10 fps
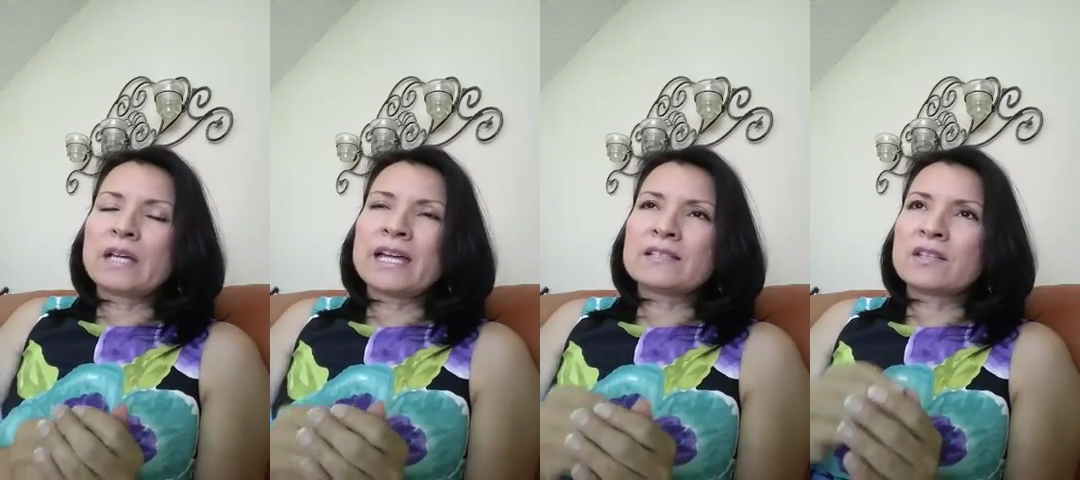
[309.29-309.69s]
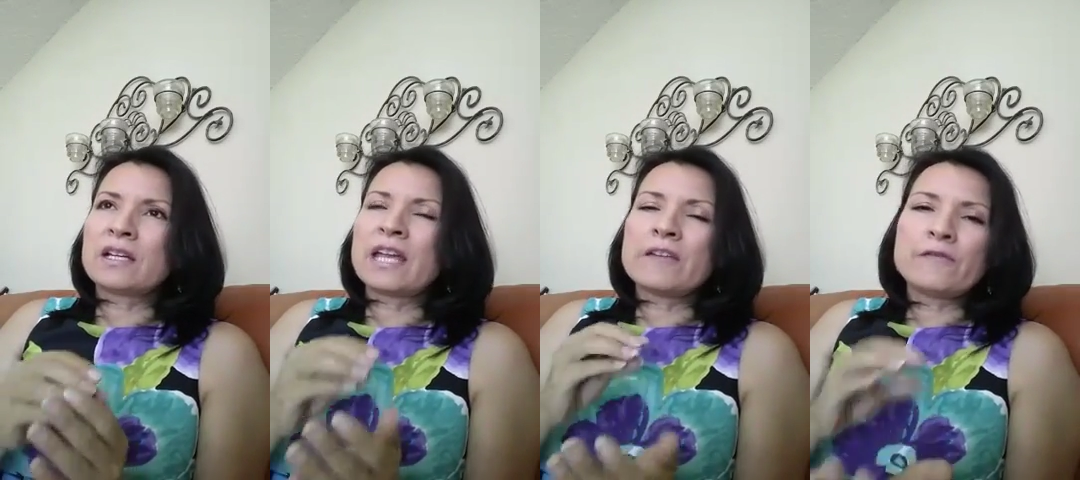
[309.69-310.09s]
has
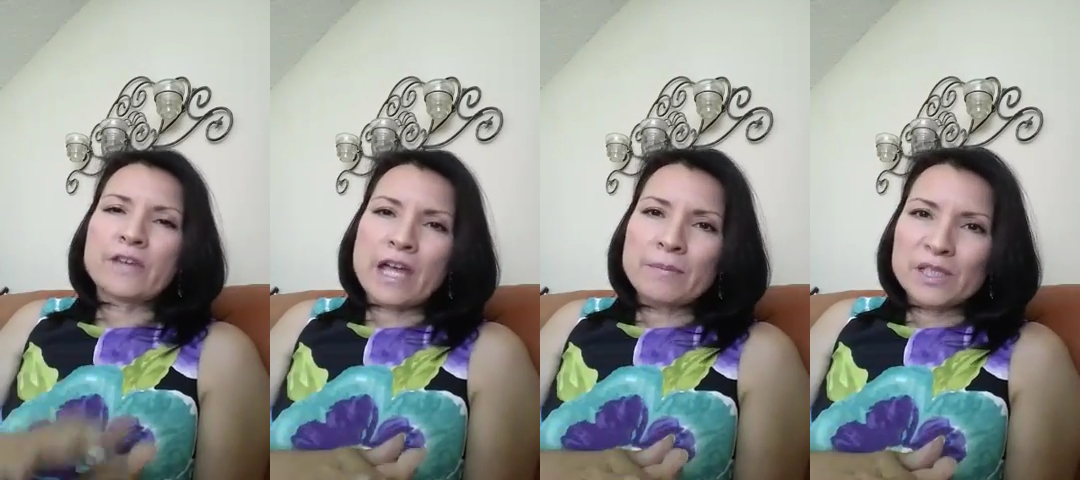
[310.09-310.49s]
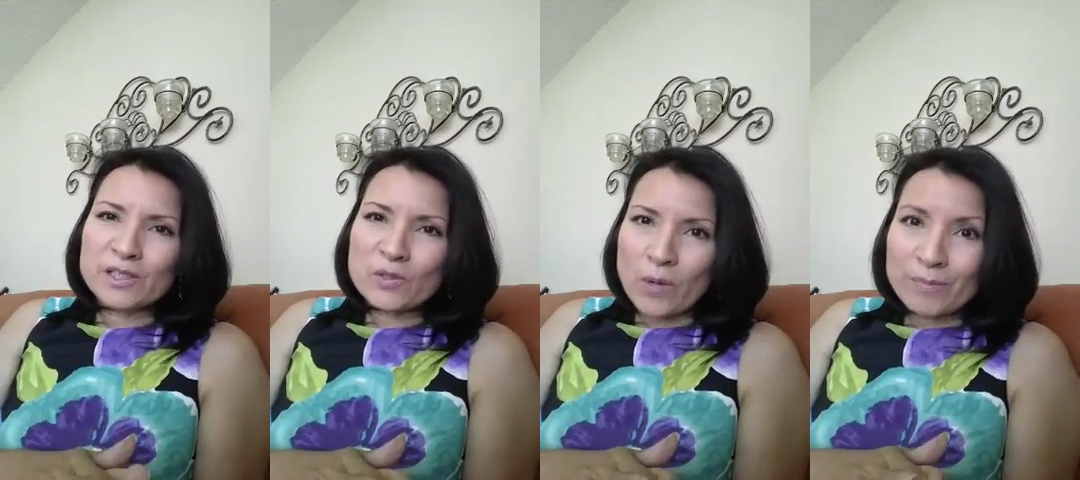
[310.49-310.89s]
done a
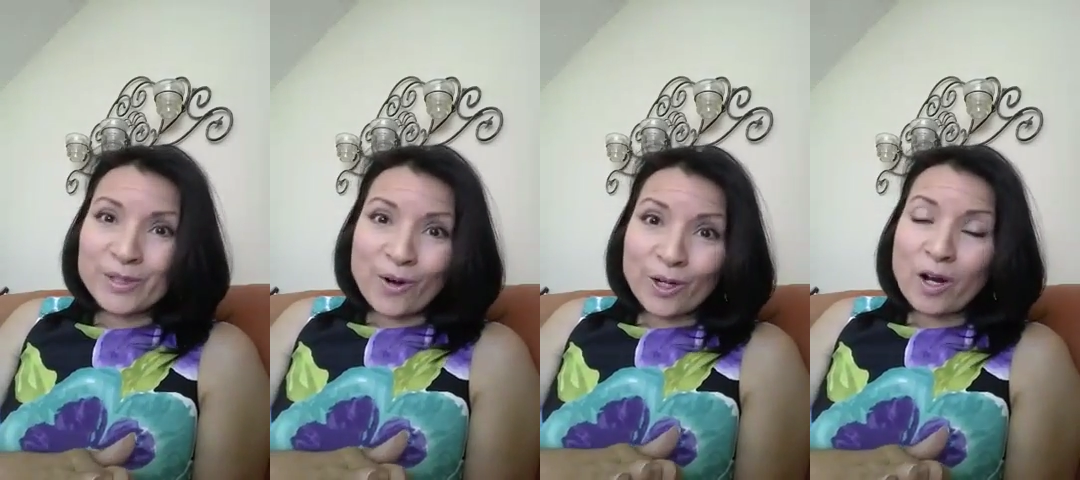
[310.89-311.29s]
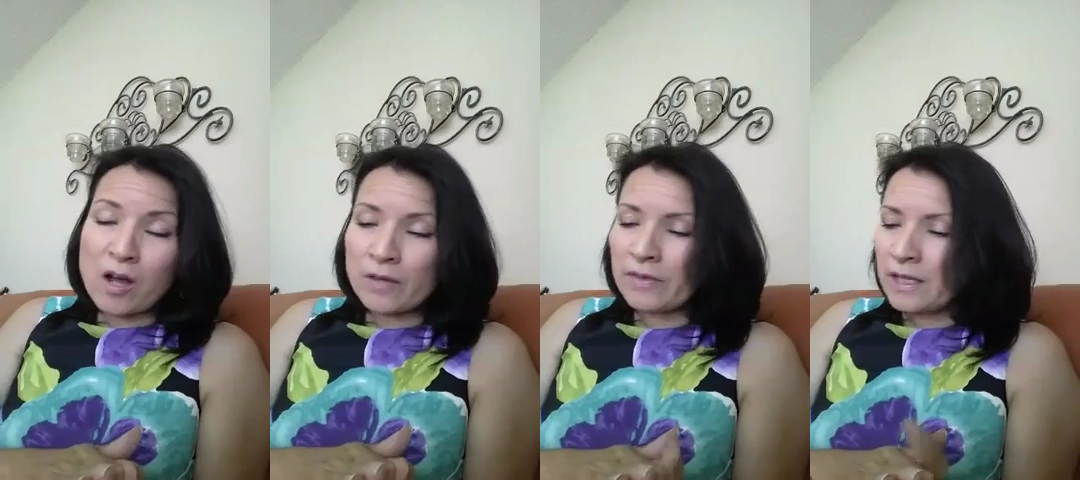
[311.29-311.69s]
fabulous webinar
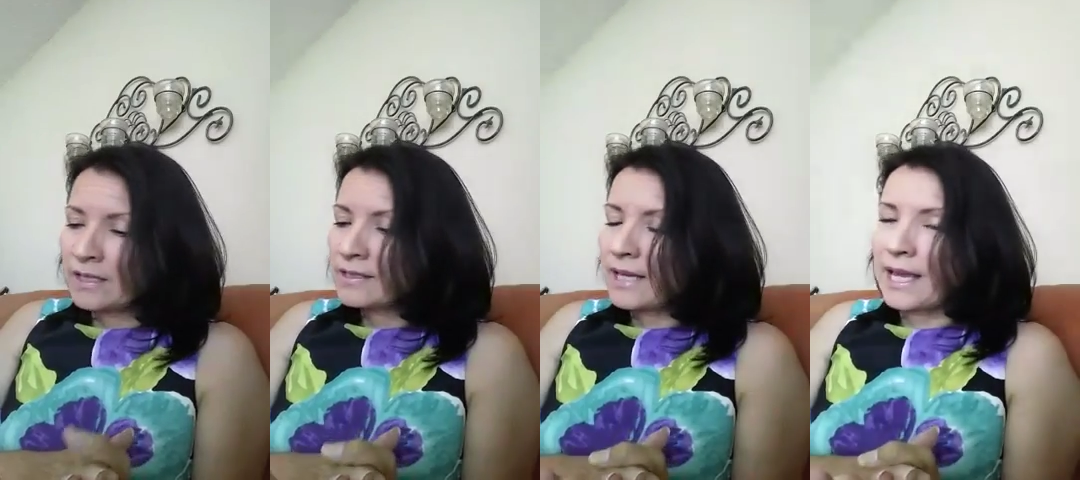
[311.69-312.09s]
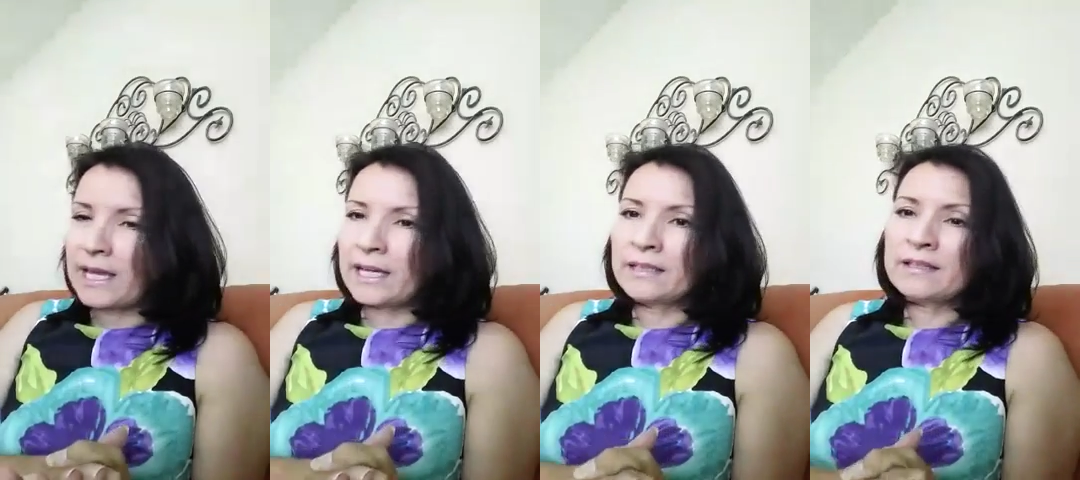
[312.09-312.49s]
on this,
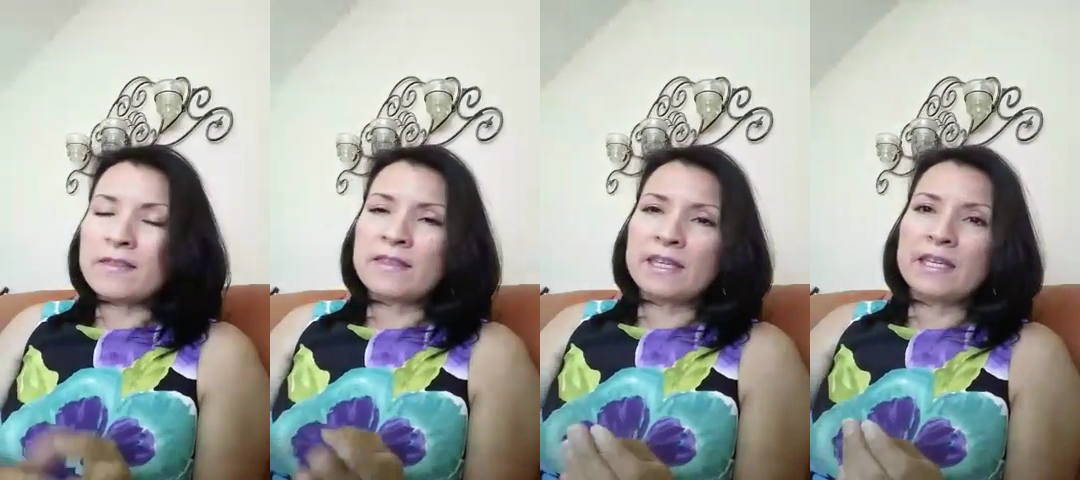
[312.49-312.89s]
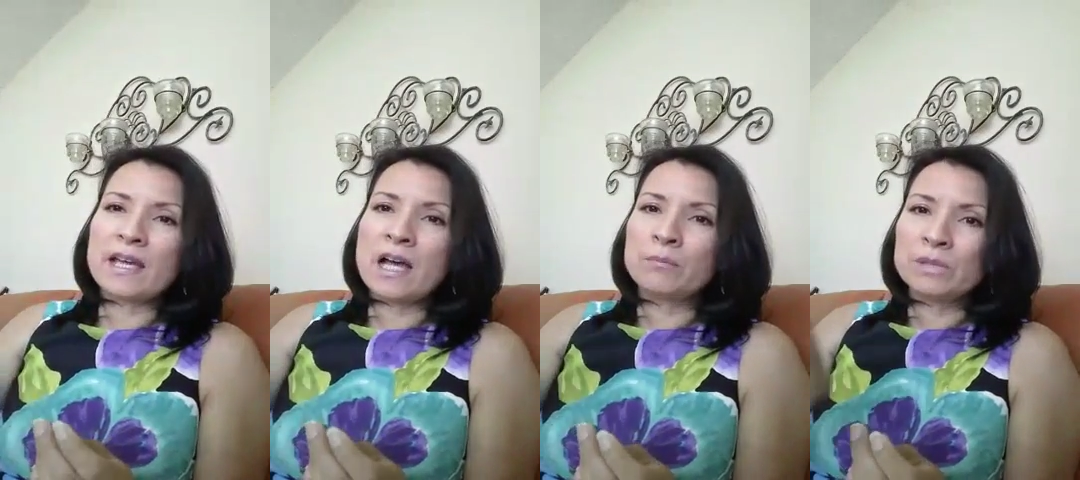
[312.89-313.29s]
and
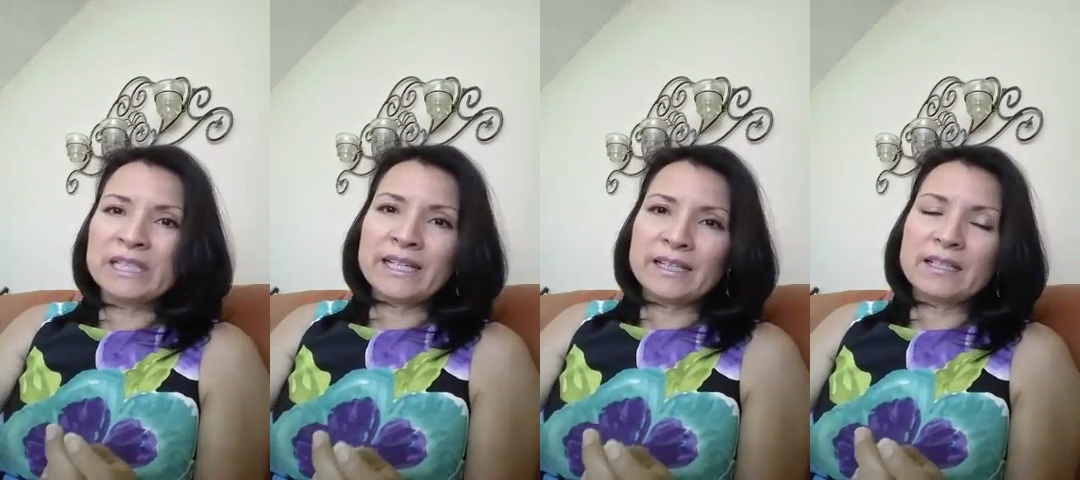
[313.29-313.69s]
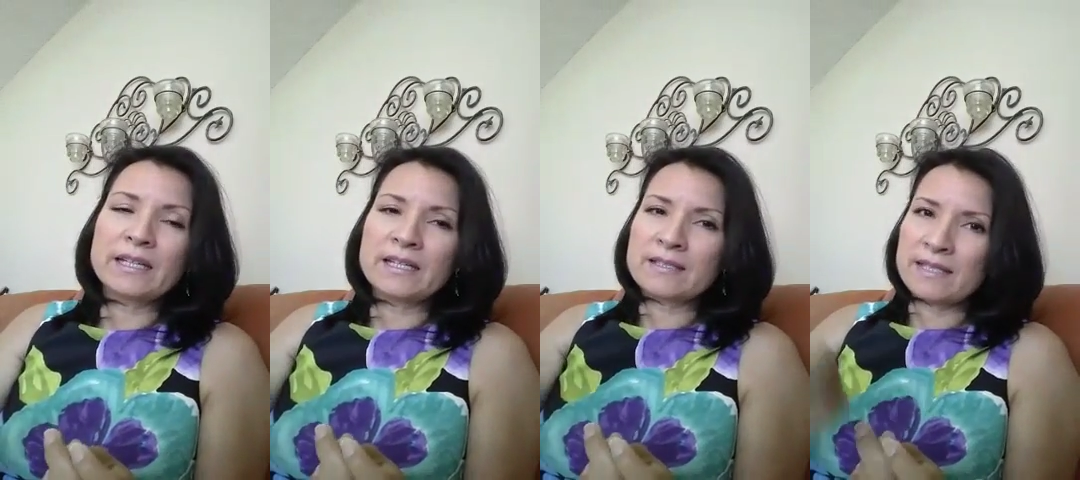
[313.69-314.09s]
the
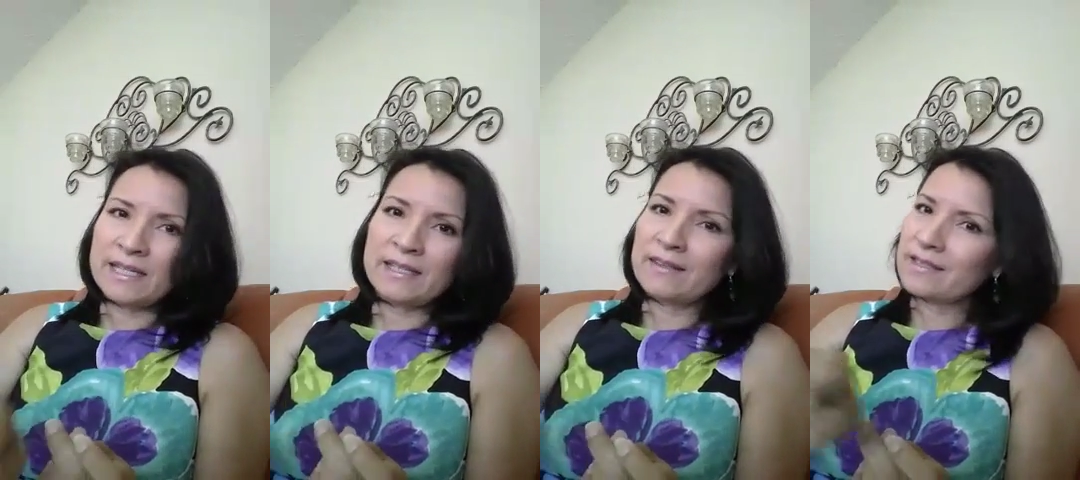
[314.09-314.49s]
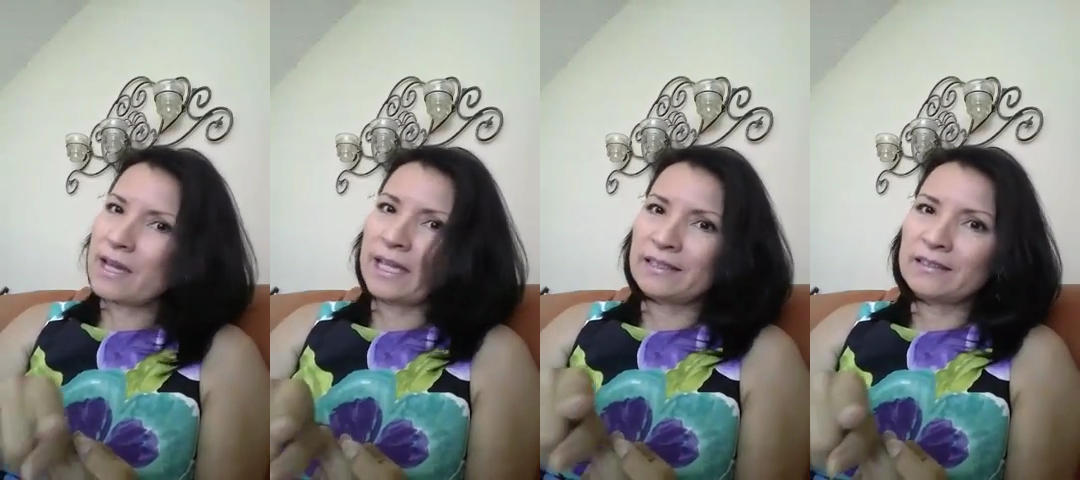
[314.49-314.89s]
link is in the
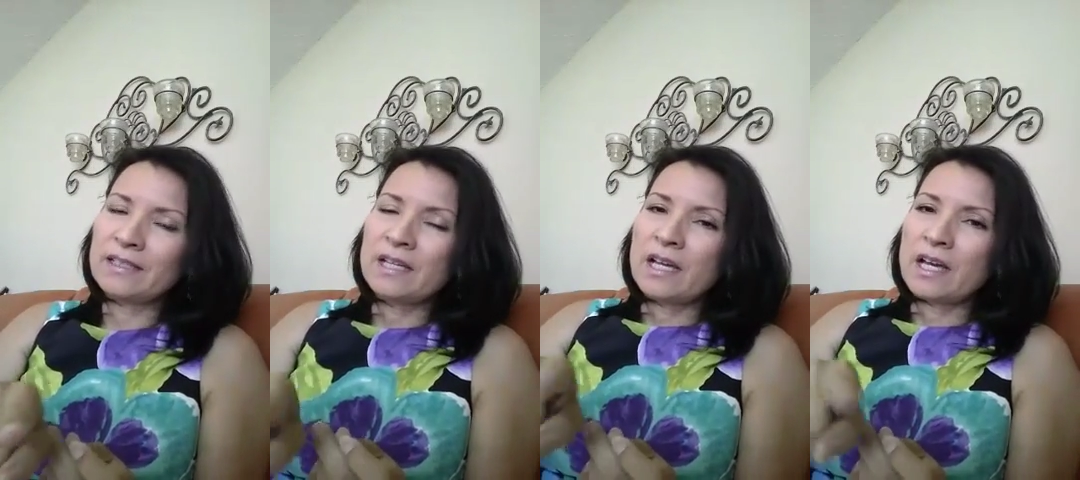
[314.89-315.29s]
title